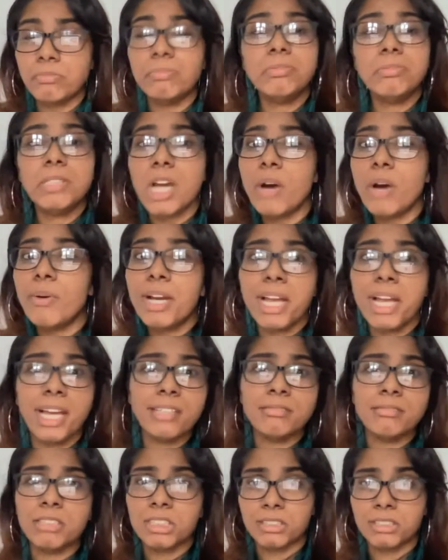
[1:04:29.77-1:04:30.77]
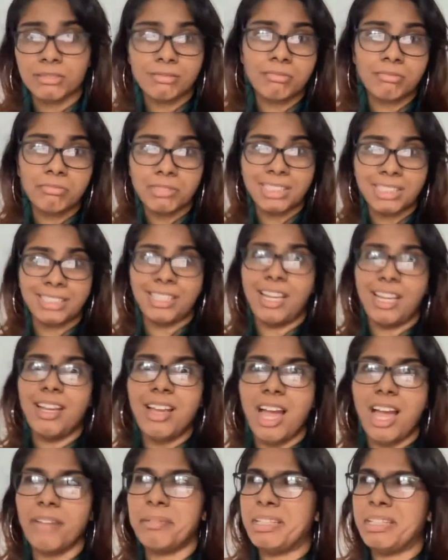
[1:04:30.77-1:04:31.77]
go ahead, just
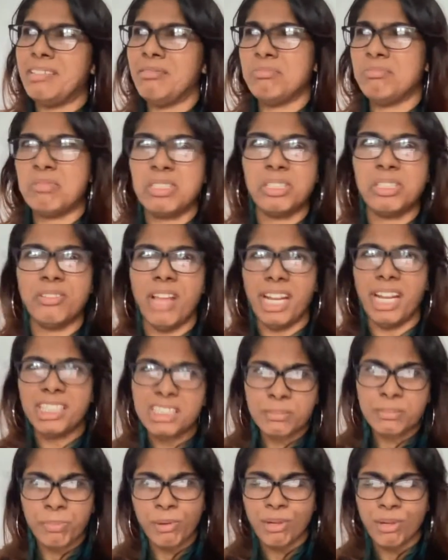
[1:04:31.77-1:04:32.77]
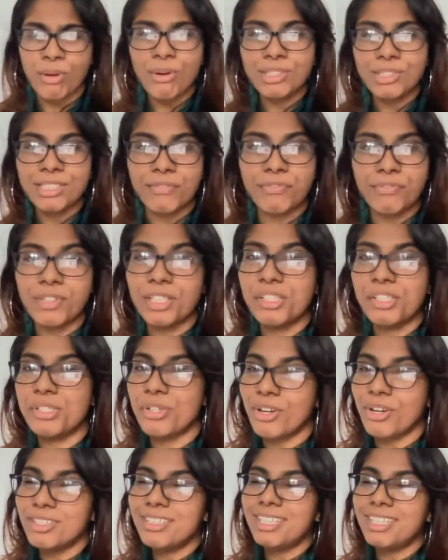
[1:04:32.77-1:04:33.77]
see, I mean, explore different
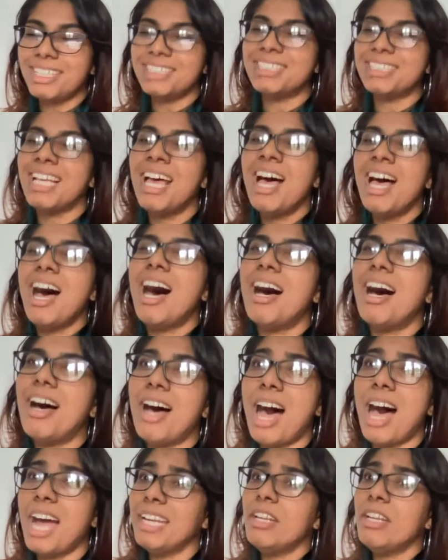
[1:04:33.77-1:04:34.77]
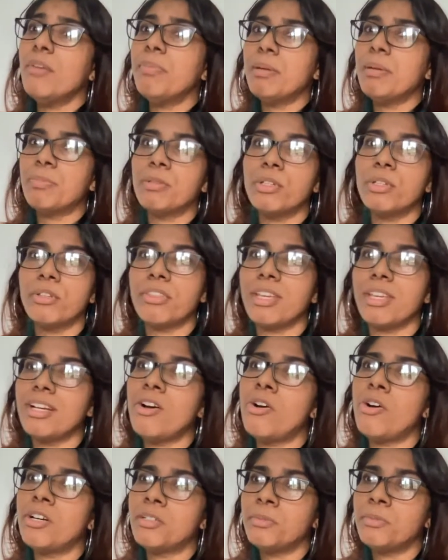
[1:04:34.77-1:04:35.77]
genres. I know people who
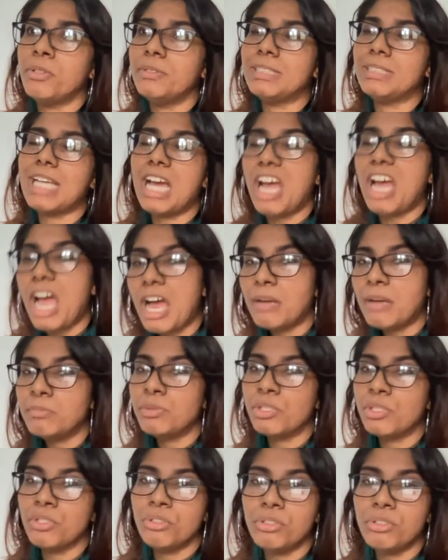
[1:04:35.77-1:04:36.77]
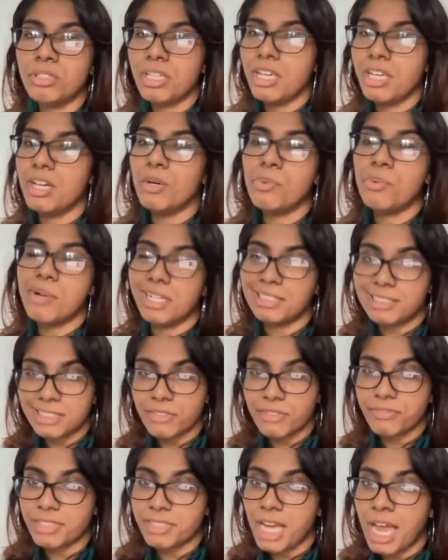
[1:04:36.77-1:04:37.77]
think horror movies are absolutely a
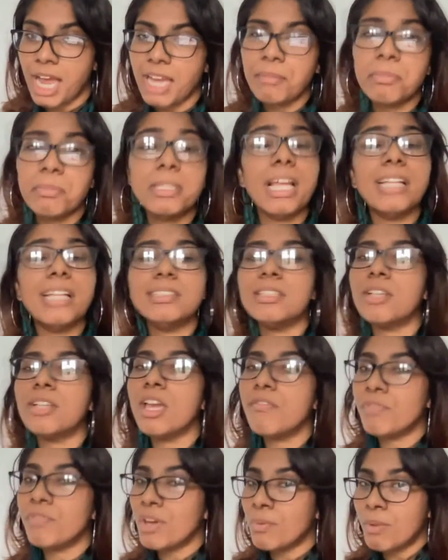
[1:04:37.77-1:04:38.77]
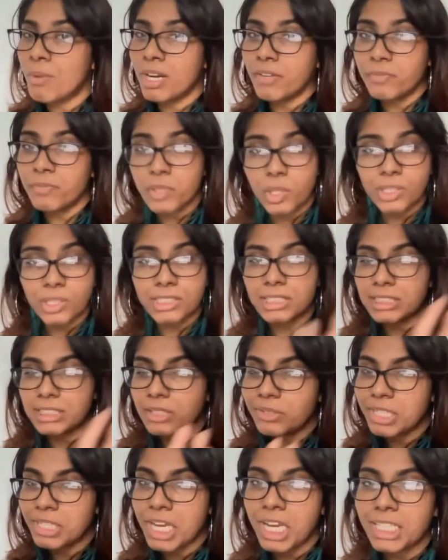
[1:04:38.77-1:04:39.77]
waste of time, but that's okay. If you're one of those,
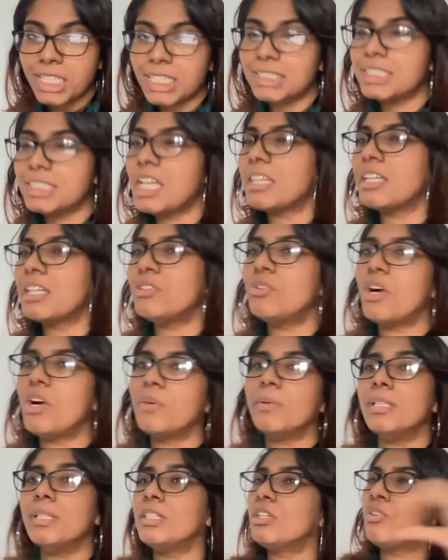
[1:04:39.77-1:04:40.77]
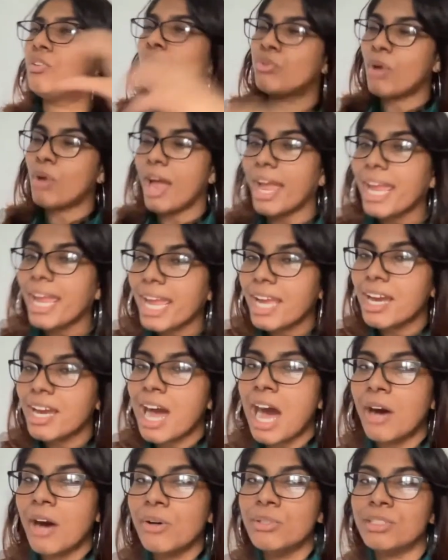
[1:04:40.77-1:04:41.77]
it's okay. There's nothing wrong with trying
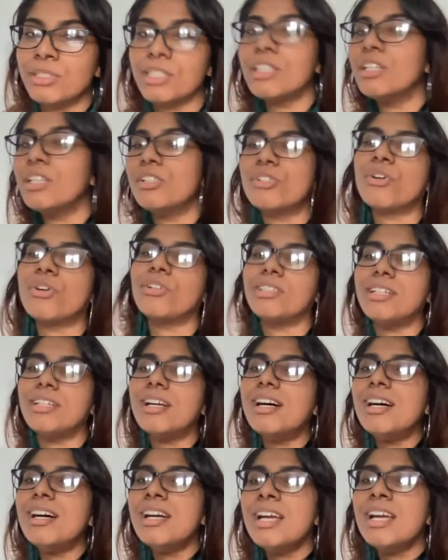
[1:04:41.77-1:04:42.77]
out the genre.